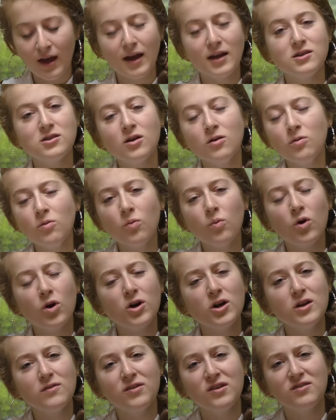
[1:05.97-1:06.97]
And don't
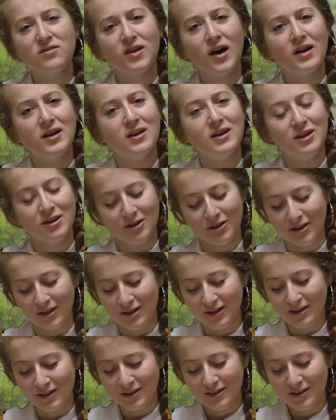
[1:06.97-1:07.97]
worry if it's not any
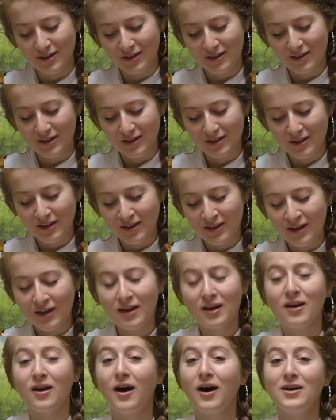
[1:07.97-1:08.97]
good.
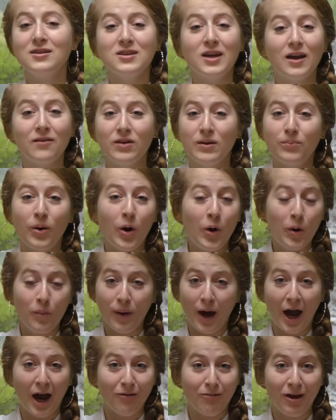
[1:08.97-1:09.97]
Not every
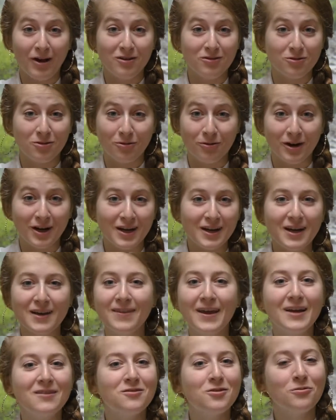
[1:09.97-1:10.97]
poem I write is great,
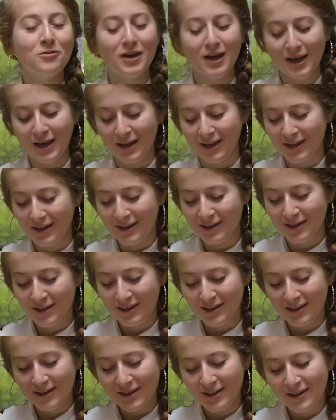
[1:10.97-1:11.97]
and that's okay.
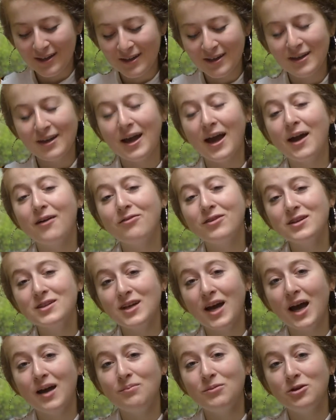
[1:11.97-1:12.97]
Every
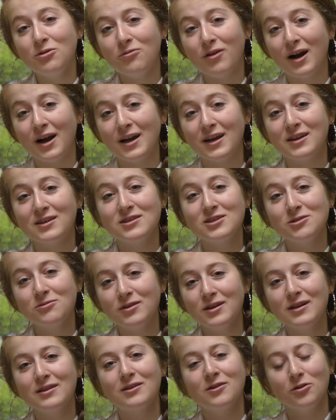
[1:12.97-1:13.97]
time you write, you
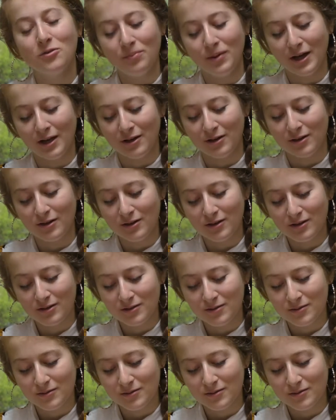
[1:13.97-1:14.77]
get a little better.